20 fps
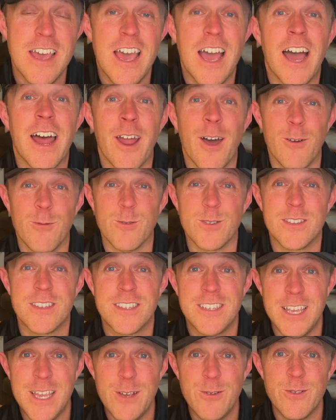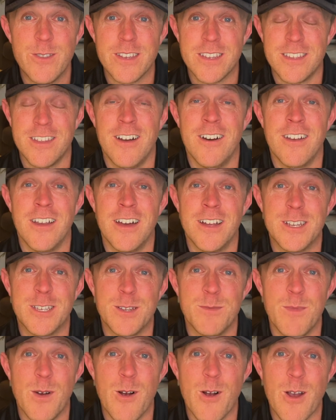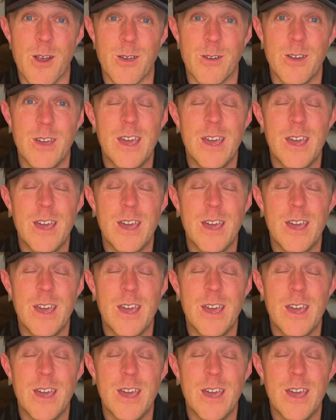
and I will see you on the start line tomorrow.